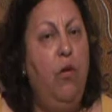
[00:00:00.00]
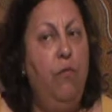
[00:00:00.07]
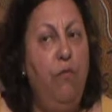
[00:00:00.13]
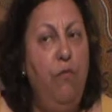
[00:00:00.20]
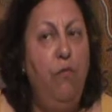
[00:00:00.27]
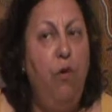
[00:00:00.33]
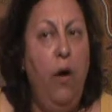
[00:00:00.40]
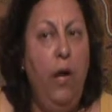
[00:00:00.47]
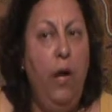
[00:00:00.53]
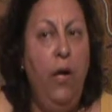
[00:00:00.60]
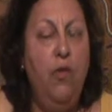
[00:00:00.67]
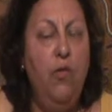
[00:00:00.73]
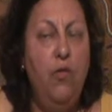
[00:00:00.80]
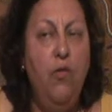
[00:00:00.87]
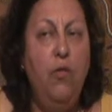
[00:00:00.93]

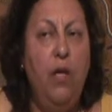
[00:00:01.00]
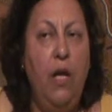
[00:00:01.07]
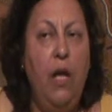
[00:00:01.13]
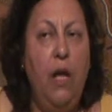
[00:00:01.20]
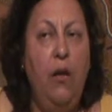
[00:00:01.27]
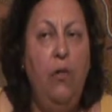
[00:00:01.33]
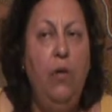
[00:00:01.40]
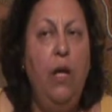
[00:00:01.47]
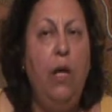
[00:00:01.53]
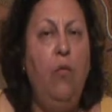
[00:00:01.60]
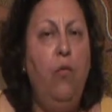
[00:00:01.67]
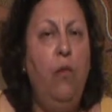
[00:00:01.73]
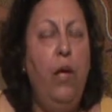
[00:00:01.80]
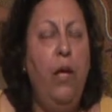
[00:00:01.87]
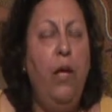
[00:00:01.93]
confined to the area
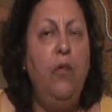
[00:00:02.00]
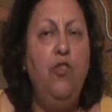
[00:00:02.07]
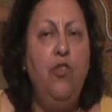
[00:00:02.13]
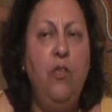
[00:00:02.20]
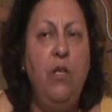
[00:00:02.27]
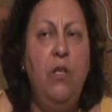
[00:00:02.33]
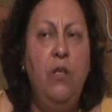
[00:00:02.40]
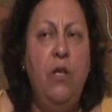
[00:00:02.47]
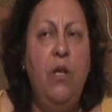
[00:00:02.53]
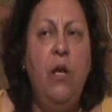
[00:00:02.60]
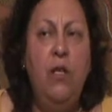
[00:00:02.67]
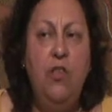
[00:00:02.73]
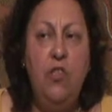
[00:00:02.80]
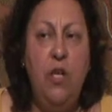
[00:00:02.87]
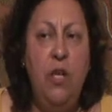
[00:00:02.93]
where
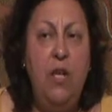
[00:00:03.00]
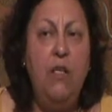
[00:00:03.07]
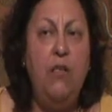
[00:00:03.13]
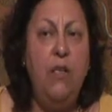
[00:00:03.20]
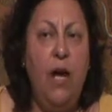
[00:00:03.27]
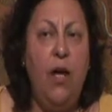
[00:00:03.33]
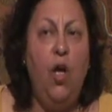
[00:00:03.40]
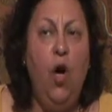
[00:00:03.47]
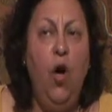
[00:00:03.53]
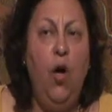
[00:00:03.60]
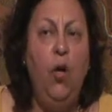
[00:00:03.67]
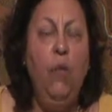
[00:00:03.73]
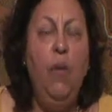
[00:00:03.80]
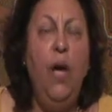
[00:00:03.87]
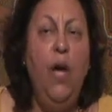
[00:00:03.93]
she is at
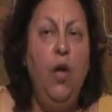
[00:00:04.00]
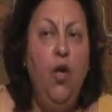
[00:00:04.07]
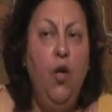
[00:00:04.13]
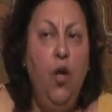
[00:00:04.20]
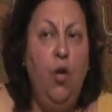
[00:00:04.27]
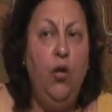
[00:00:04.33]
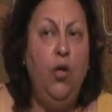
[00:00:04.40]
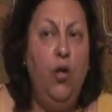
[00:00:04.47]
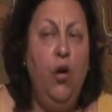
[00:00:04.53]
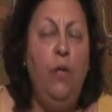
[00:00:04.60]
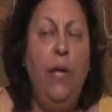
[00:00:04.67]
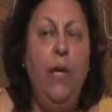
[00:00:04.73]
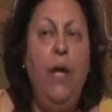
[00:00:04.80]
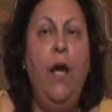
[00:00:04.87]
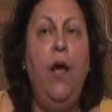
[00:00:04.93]
home, not
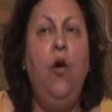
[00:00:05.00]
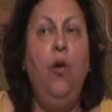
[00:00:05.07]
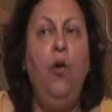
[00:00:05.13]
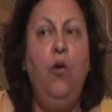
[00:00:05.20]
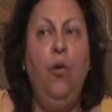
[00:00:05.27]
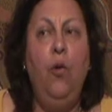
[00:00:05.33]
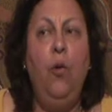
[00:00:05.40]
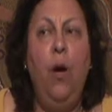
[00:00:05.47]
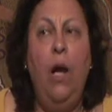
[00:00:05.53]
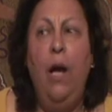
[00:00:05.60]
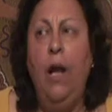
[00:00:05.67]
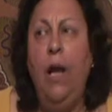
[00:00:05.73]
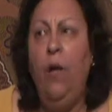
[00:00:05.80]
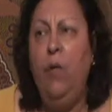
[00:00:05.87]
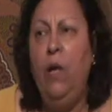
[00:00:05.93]
going out, not
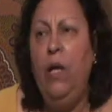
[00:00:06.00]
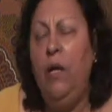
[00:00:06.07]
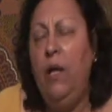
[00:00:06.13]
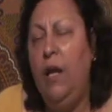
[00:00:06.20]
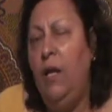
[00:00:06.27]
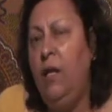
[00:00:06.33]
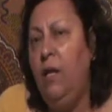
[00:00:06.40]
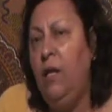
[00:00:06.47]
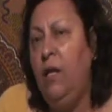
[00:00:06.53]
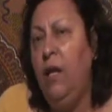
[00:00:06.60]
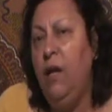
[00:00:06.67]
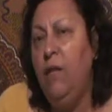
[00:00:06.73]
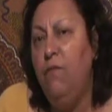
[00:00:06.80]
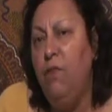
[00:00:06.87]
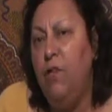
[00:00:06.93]
allowing any
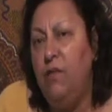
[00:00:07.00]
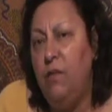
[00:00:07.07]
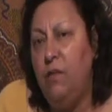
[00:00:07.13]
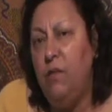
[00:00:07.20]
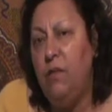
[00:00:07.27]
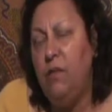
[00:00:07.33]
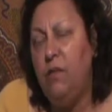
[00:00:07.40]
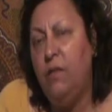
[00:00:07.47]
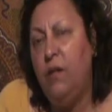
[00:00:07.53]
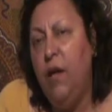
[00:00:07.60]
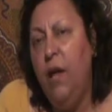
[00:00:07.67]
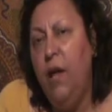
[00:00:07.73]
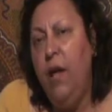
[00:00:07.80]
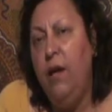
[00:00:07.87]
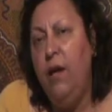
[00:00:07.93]
visitors.
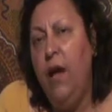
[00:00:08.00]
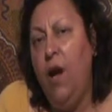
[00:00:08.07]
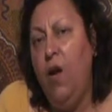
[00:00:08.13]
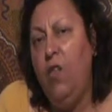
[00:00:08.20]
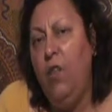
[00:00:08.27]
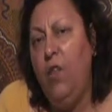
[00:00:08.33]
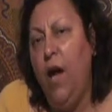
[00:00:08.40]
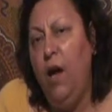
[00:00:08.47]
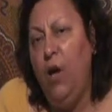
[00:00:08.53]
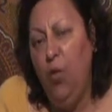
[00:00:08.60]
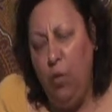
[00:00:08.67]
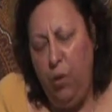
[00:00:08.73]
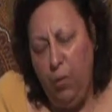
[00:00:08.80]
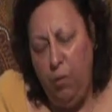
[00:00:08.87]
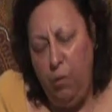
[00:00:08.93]
Now, that
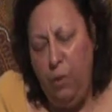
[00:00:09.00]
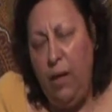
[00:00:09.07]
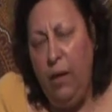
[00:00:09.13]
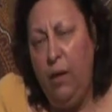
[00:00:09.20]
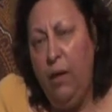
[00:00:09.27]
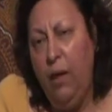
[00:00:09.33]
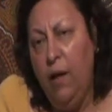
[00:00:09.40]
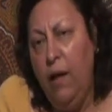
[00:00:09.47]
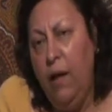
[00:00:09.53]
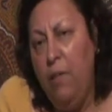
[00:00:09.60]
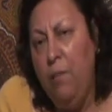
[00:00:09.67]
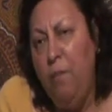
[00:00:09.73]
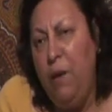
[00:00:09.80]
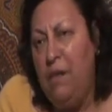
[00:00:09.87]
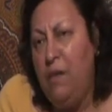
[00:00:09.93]
would have been
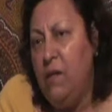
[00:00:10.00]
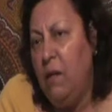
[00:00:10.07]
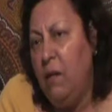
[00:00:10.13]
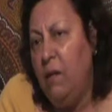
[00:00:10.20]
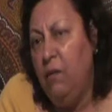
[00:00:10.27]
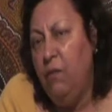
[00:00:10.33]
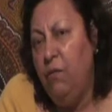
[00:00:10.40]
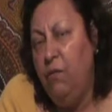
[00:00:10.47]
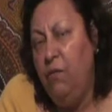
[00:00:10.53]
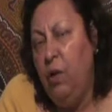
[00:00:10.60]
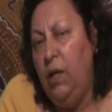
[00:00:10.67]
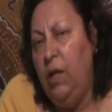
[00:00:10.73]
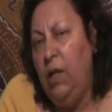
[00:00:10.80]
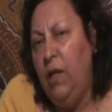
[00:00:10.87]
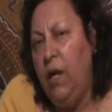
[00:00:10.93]
better for
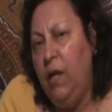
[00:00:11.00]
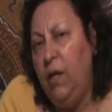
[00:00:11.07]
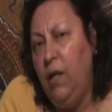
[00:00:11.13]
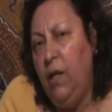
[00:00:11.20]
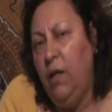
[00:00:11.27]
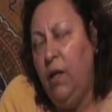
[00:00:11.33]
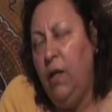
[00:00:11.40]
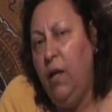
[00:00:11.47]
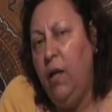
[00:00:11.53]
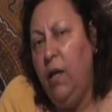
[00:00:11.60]
Liliani